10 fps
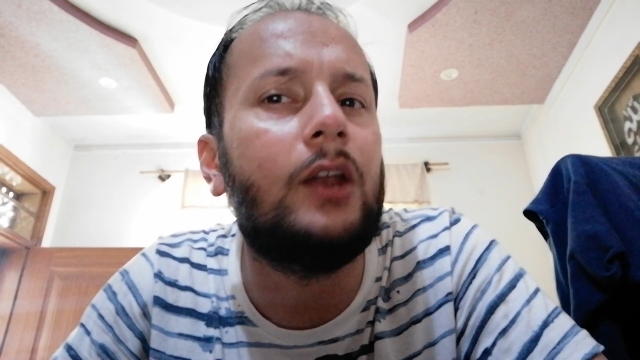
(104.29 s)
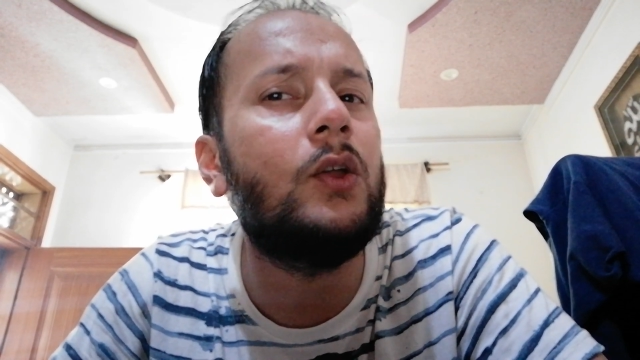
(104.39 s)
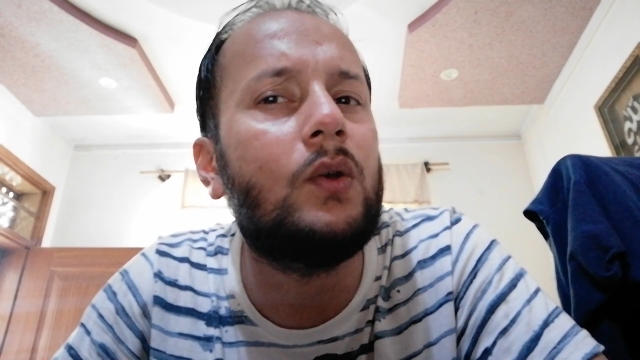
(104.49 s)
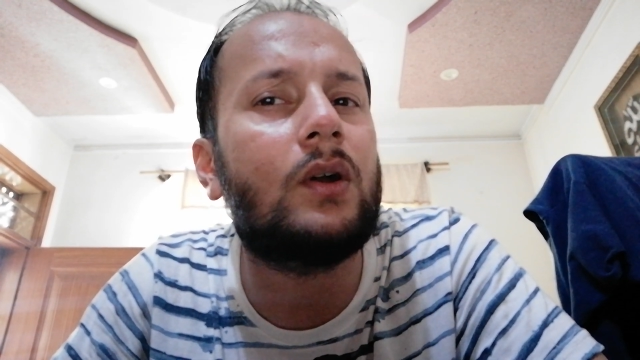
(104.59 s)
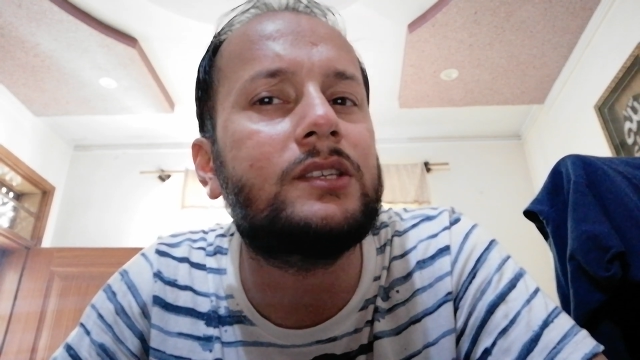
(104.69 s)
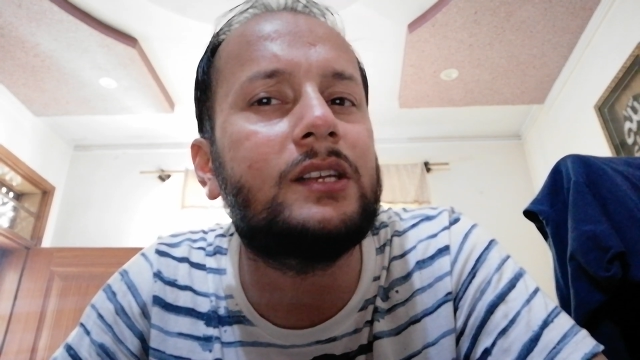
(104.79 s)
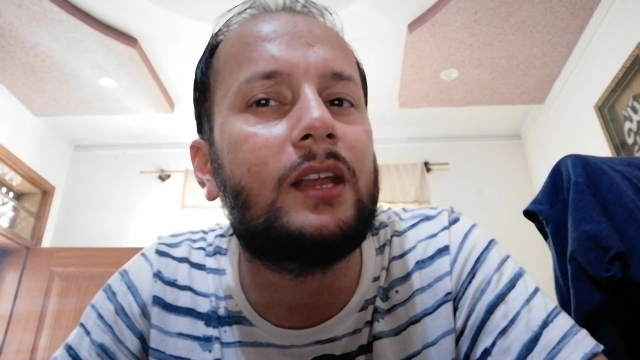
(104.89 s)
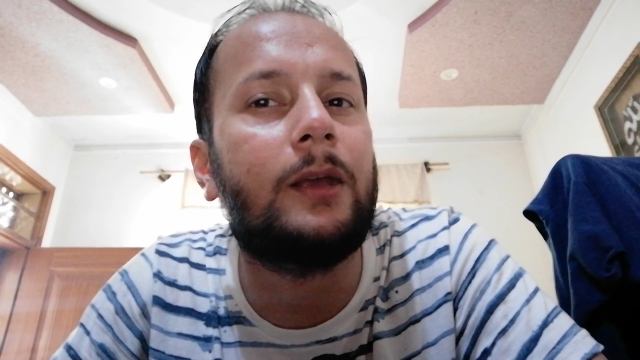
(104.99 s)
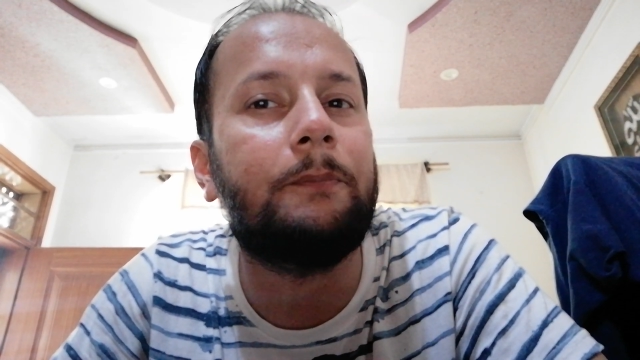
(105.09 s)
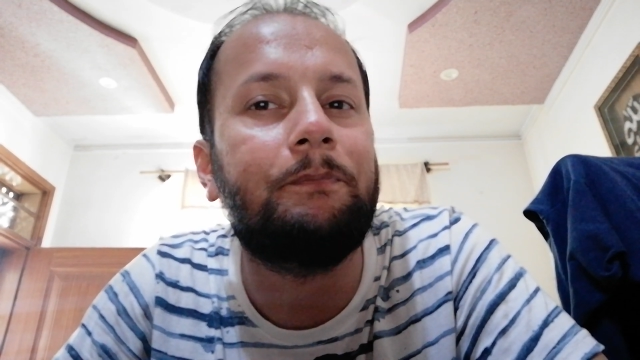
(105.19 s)
New York
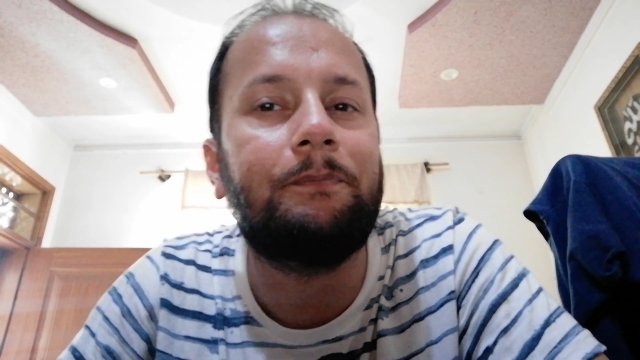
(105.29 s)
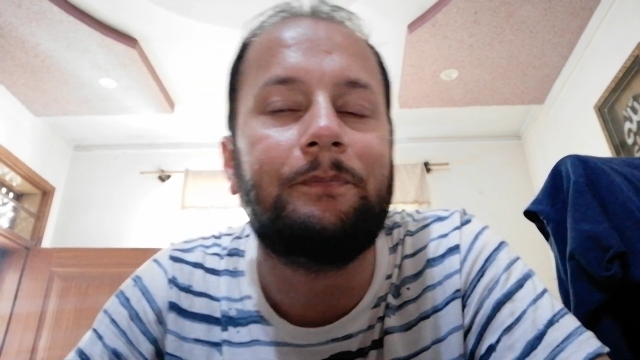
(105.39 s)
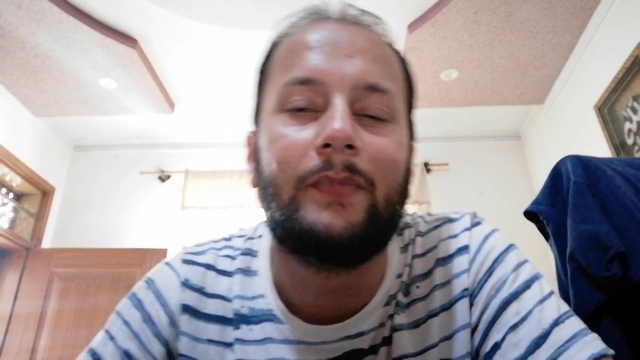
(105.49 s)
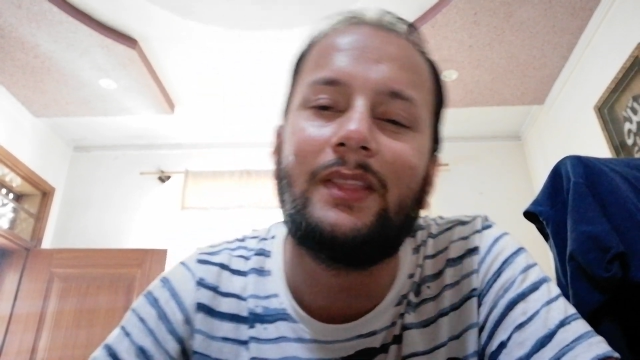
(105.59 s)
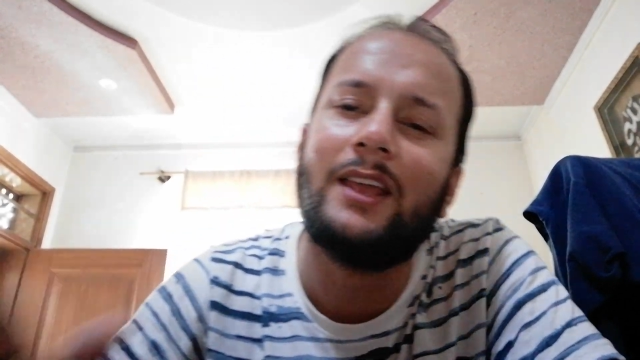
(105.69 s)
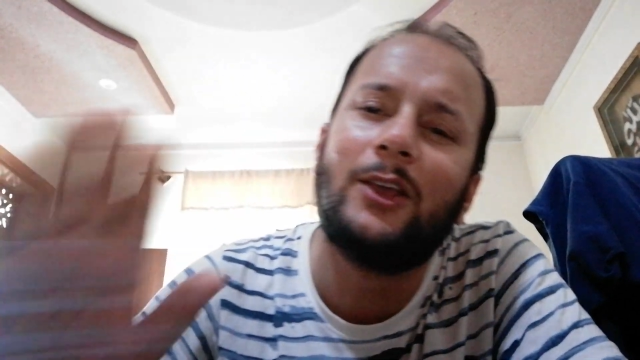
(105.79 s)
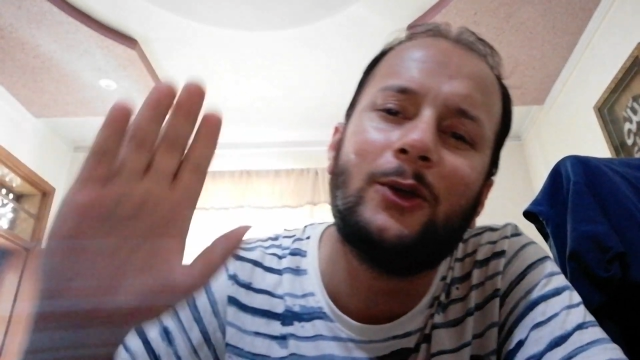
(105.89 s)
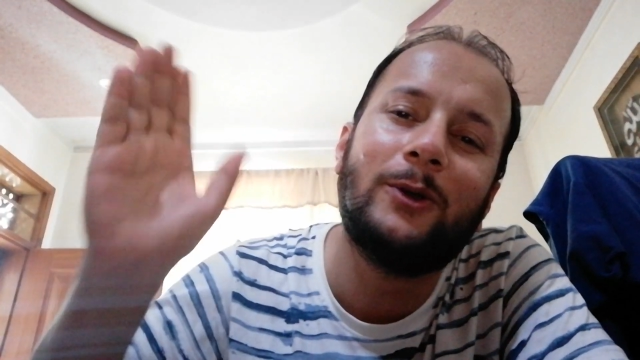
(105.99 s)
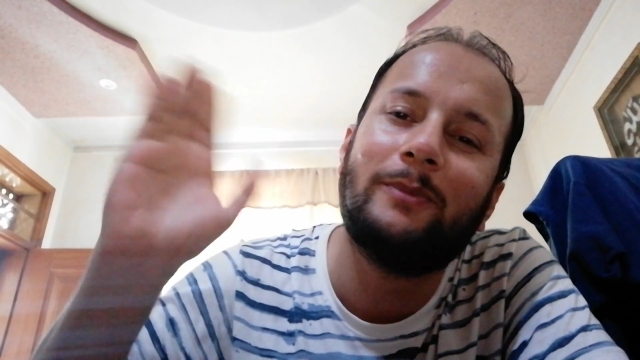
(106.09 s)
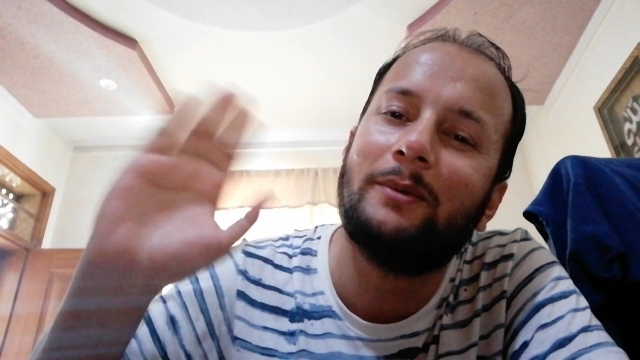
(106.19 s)
City. Thank
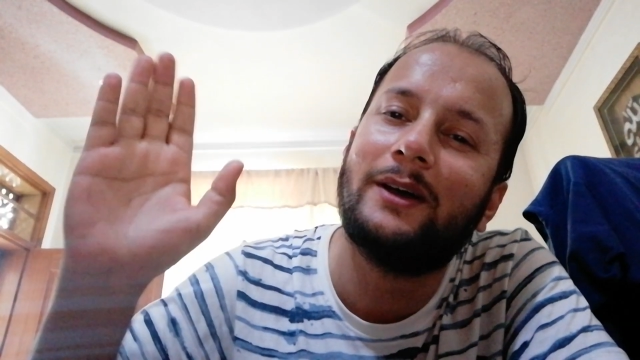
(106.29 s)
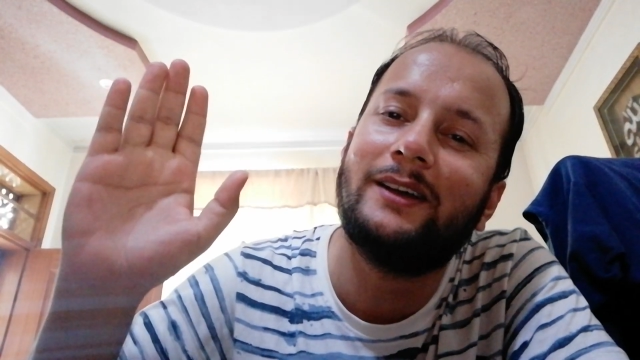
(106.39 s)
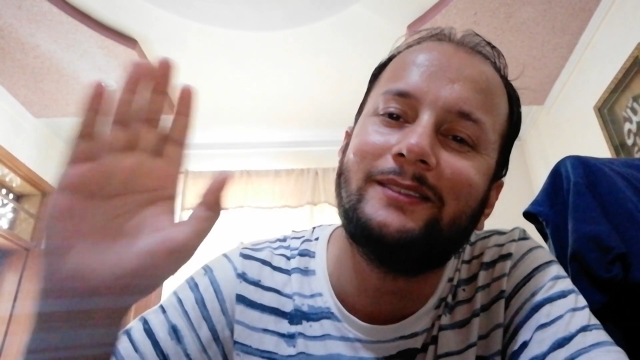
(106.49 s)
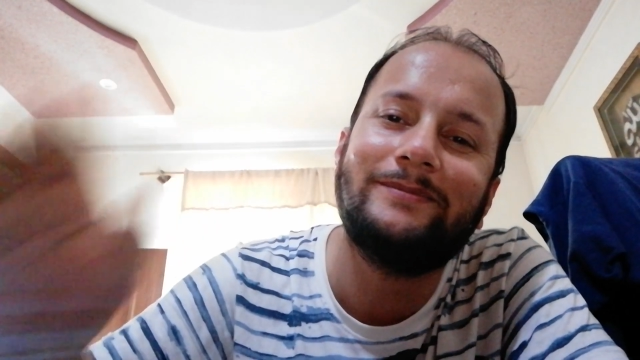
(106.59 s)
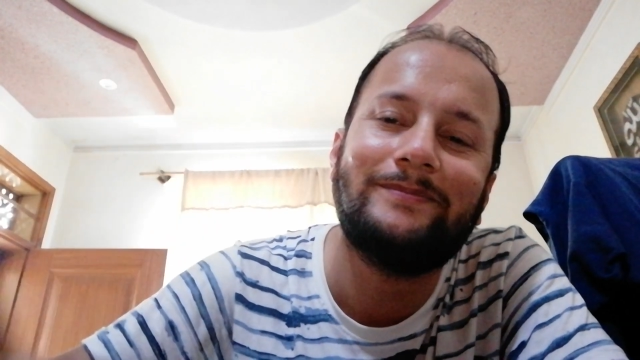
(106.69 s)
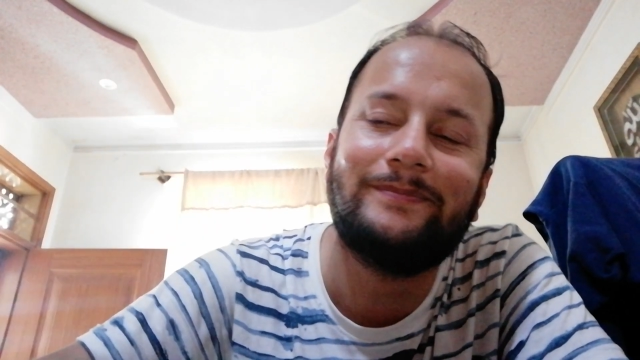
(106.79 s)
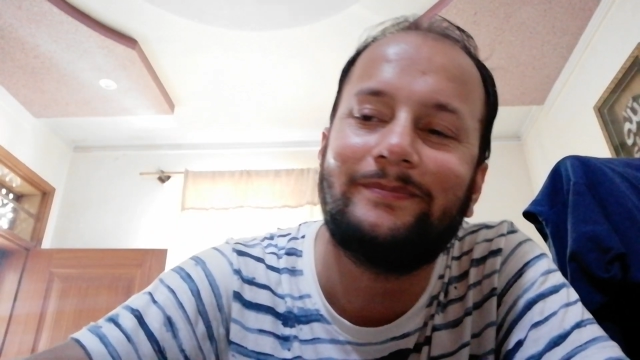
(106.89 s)
you. Bye-bye.